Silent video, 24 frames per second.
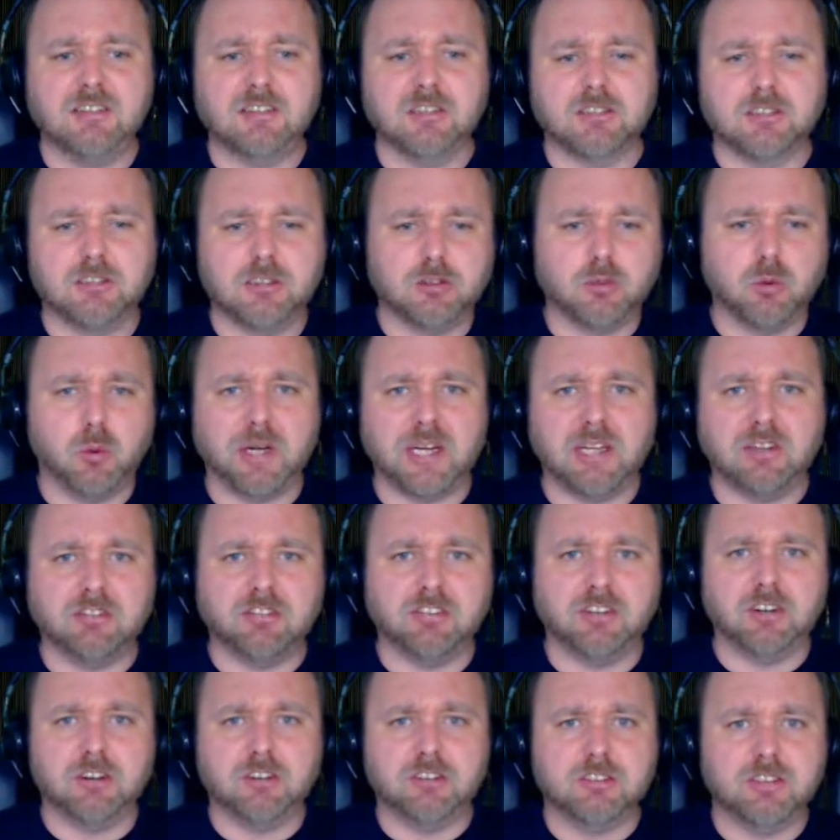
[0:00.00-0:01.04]
It's the
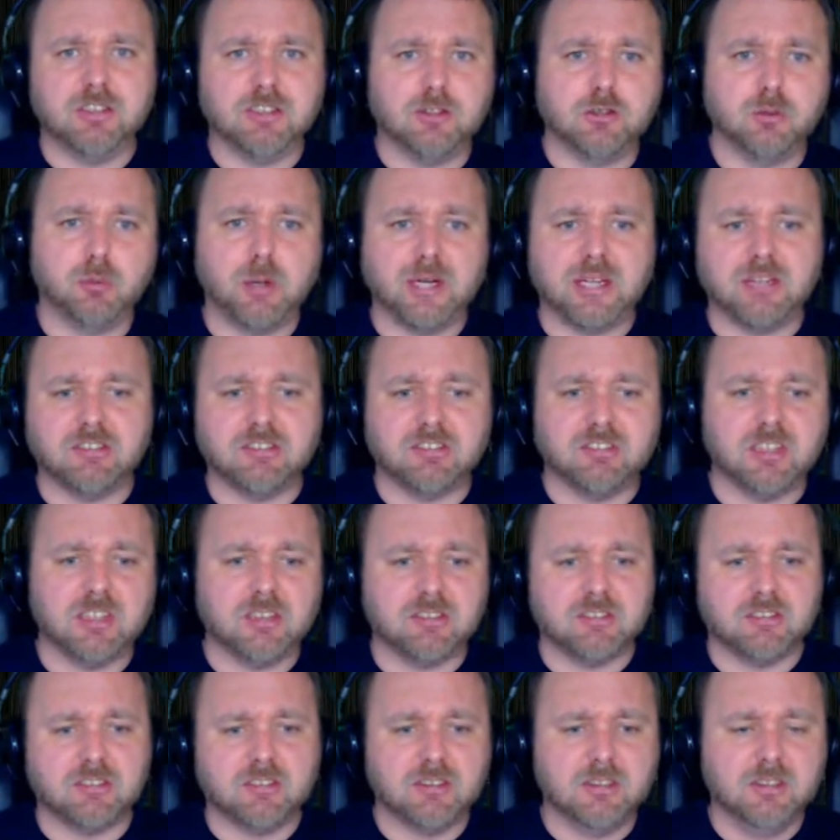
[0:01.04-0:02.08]
21st to the
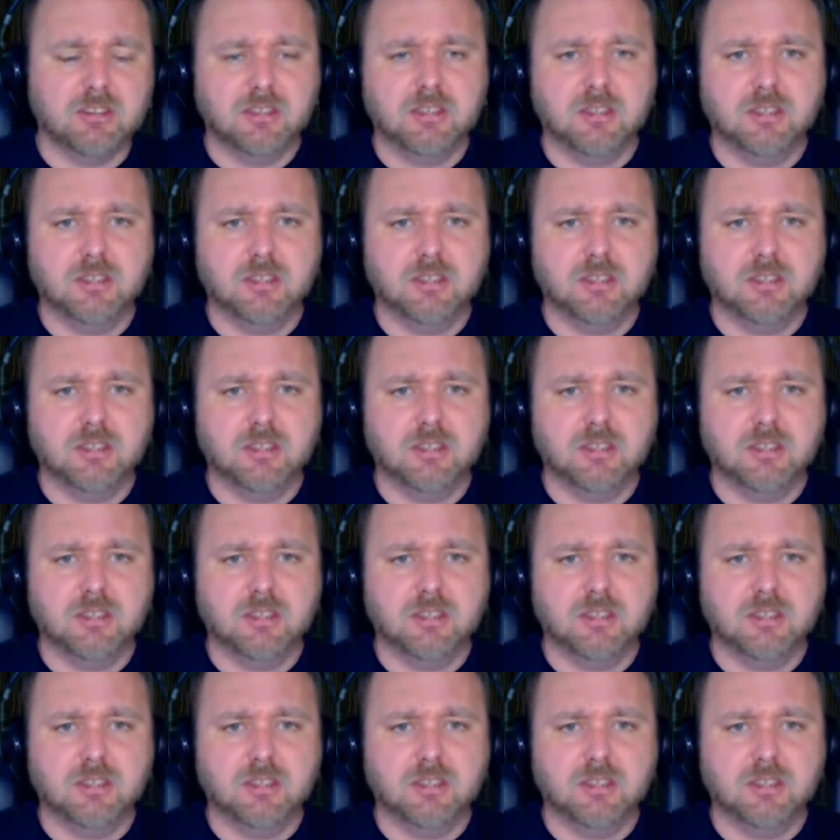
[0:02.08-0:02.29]
26th.